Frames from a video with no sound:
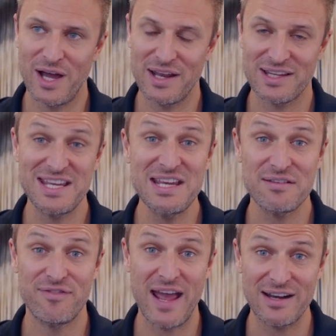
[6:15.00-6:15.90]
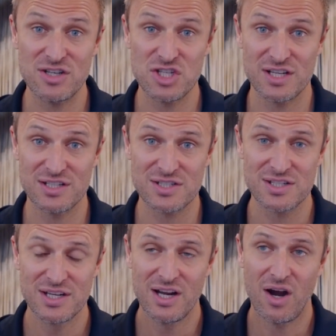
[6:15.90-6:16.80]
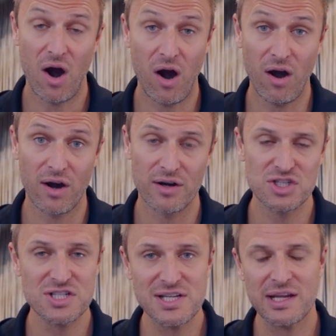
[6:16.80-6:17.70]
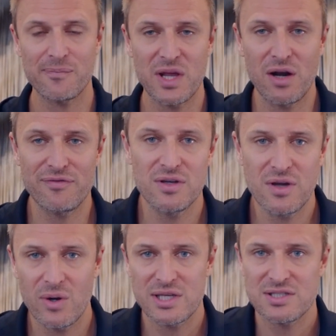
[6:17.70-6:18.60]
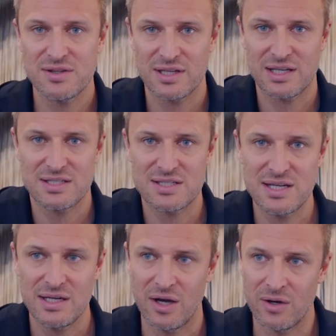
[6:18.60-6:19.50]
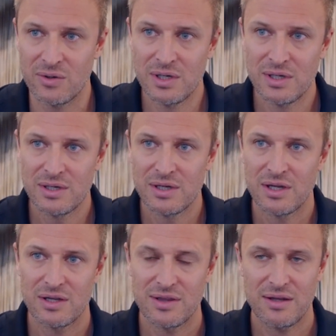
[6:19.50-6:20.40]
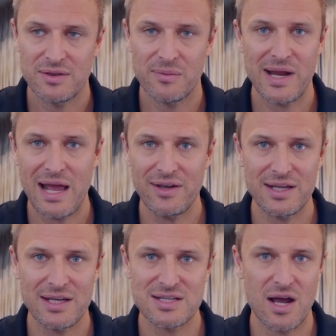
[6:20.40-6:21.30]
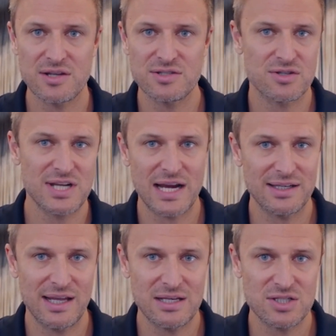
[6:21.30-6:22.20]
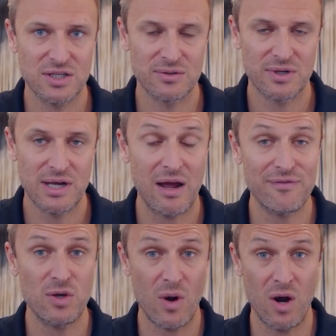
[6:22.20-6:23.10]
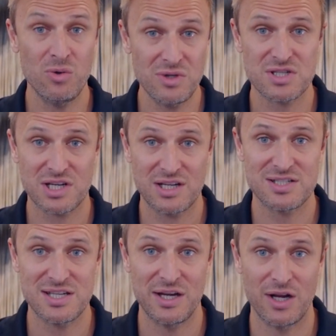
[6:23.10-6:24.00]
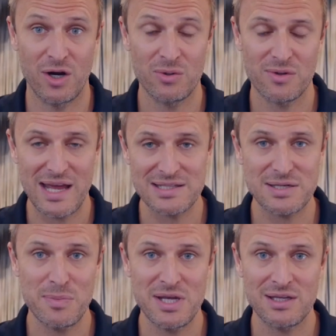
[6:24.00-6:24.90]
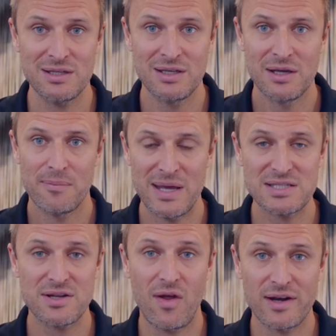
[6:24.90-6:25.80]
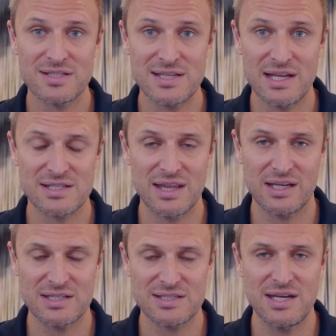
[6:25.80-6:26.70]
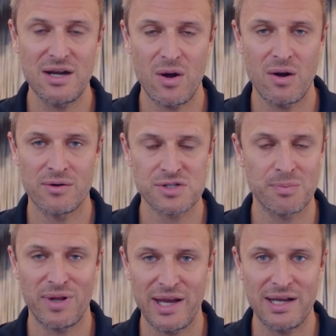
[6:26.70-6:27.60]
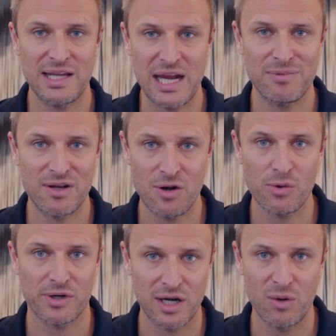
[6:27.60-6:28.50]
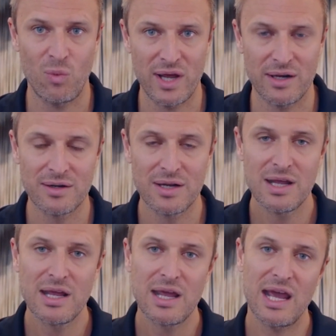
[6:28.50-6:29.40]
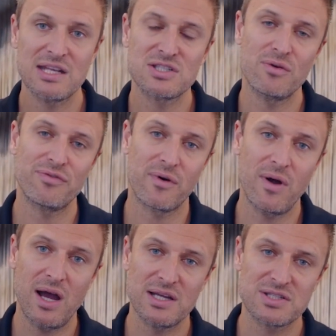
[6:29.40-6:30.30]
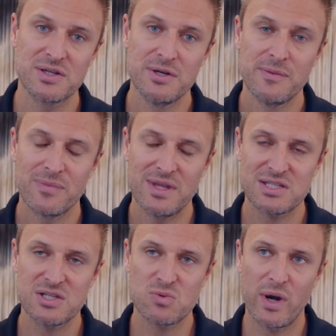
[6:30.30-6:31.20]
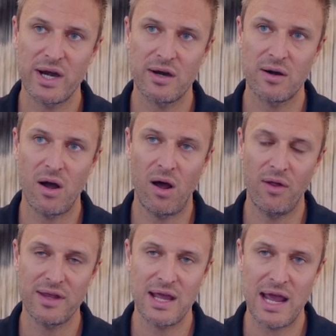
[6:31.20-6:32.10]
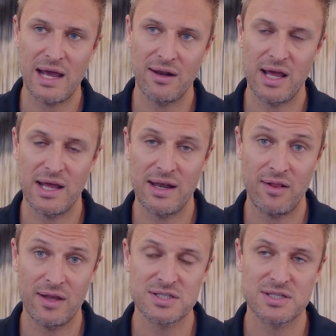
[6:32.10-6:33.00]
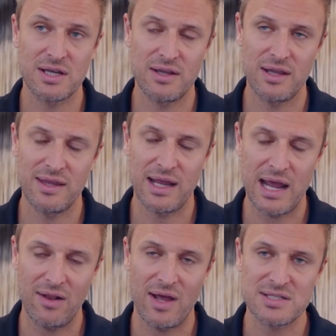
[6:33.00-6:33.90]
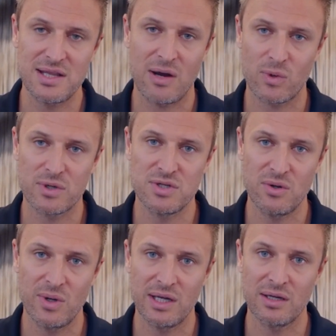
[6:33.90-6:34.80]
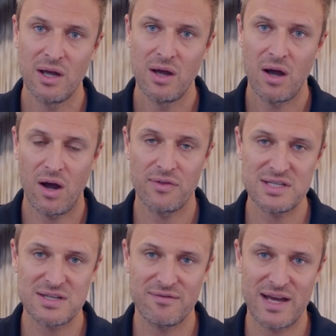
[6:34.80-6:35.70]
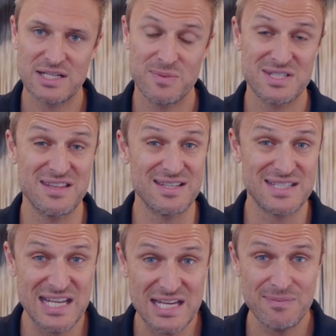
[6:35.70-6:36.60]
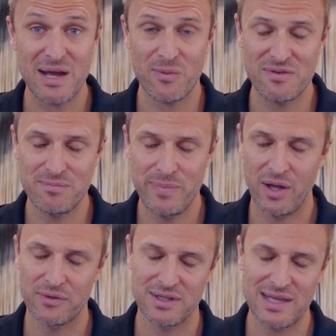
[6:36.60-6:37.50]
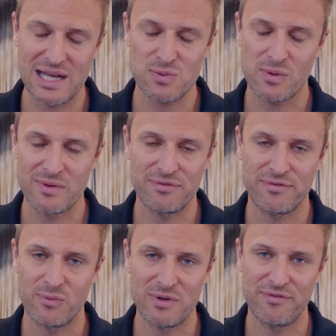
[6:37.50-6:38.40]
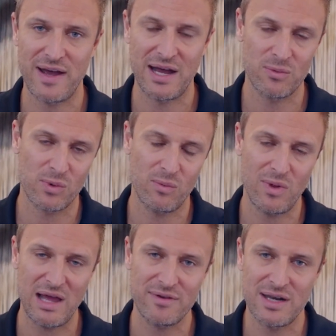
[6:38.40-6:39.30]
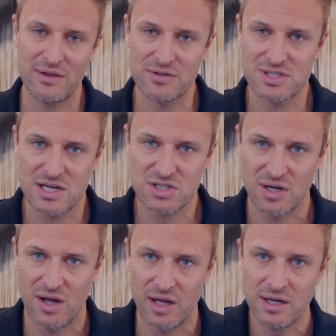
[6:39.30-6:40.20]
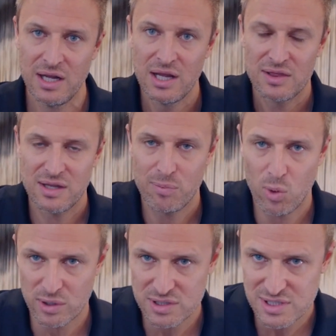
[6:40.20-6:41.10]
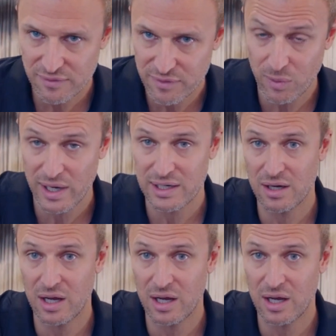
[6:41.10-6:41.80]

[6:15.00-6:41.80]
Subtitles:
key advantages are. Just like, if you go into the casino, the reality is the odds are stacked against you. Now, if you own this casino, that to me makes a lot of sense. The casino owners are playing a game they know they're going to win. And so for us, this is where all the analysts, the analyzing that we're doing on these investments and the team that we've built, and that's where we've found, and we'll have another session on the importance of the right